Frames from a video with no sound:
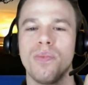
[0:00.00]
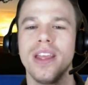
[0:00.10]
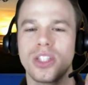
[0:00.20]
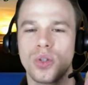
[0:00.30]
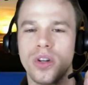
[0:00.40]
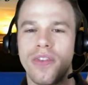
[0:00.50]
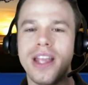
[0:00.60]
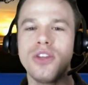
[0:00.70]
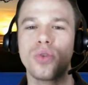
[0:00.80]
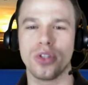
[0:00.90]
sort of
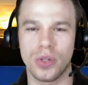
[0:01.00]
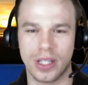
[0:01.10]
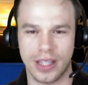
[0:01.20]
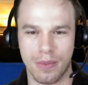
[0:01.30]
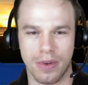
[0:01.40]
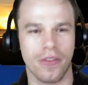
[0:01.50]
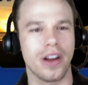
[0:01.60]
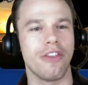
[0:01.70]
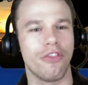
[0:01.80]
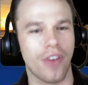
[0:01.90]
introduces them in a
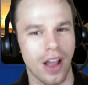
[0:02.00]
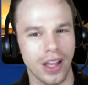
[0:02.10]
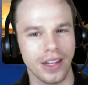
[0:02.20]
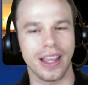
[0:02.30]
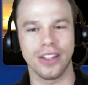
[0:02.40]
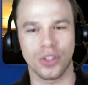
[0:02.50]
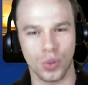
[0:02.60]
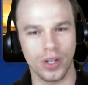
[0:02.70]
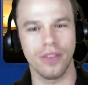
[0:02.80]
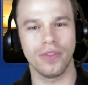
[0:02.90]
very fun,
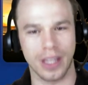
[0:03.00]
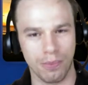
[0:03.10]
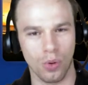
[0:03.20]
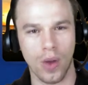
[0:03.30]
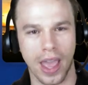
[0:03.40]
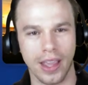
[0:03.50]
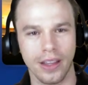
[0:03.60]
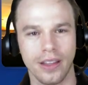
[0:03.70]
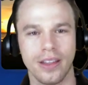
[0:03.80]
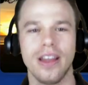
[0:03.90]
intuitive, simple way
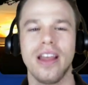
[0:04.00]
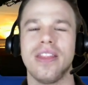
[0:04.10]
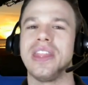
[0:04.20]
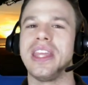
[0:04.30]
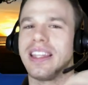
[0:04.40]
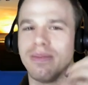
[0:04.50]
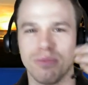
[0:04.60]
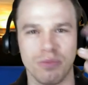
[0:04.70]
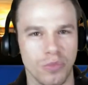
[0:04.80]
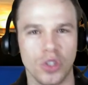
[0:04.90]
that they can
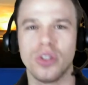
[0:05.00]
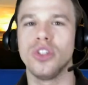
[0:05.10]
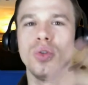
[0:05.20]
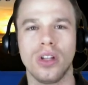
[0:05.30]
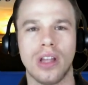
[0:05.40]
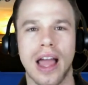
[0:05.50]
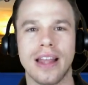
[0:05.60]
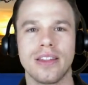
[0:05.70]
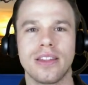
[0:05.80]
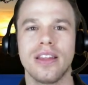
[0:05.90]

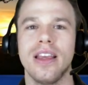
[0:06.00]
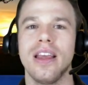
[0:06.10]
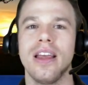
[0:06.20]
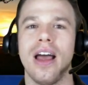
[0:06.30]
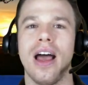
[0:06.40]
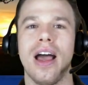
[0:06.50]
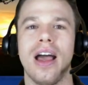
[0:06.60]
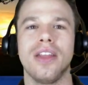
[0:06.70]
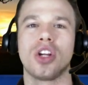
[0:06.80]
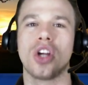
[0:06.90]
utilize.
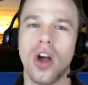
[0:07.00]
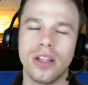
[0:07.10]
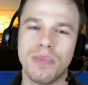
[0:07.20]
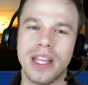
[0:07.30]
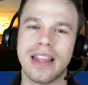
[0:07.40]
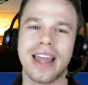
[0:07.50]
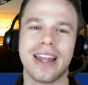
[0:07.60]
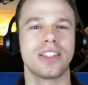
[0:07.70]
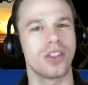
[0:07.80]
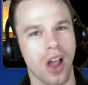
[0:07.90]
The con being that
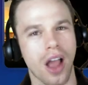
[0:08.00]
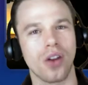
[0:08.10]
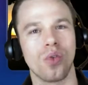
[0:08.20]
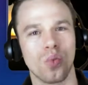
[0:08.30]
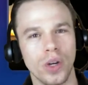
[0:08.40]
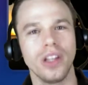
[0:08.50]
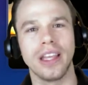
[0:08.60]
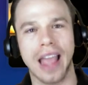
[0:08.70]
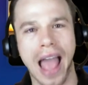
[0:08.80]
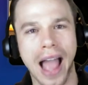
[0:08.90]
it's not
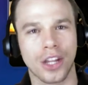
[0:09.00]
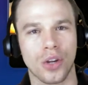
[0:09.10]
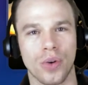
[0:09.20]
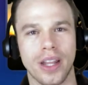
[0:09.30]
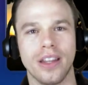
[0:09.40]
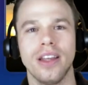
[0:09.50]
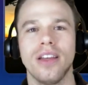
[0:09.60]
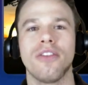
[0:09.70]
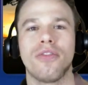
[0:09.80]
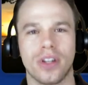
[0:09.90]
really accurate.
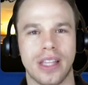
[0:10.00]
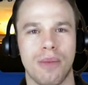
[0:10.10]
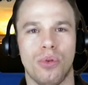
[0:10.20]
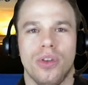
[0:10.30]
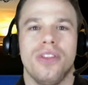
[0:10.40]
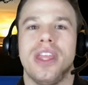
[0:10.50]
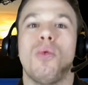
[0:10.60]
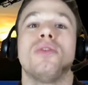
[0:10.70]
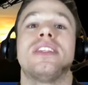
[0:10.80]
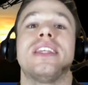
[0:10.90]
For example, they
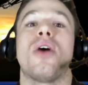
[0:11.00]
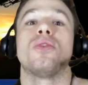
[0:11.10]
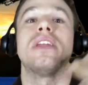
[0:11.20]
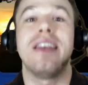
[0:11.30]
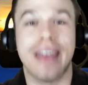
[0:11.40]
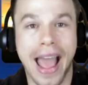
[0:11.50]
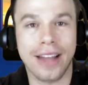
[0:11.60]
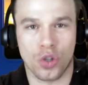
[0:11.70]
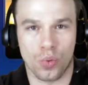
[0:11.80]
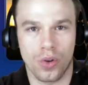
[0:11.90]
won't sound
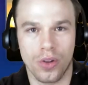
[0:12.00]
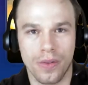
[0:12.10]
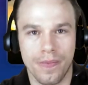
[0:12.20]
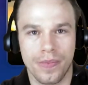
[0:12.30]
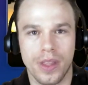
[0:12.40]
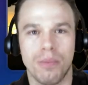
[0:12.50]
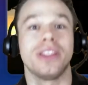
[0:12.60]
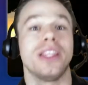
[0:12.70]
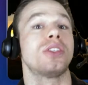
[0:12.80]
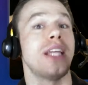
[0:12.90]
natural, but
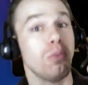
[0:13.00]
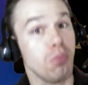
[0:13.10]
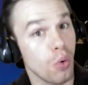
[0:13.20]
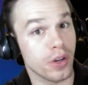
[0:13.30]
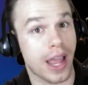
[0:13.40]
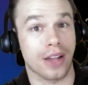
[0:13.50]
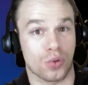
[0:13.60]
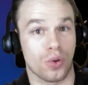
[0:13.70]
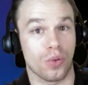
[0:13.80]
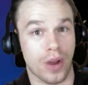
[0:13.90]
they'll sound more
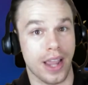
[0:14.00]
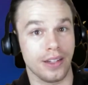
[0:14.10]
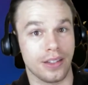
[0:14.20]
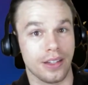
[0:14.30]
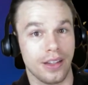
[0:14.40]
natural, right?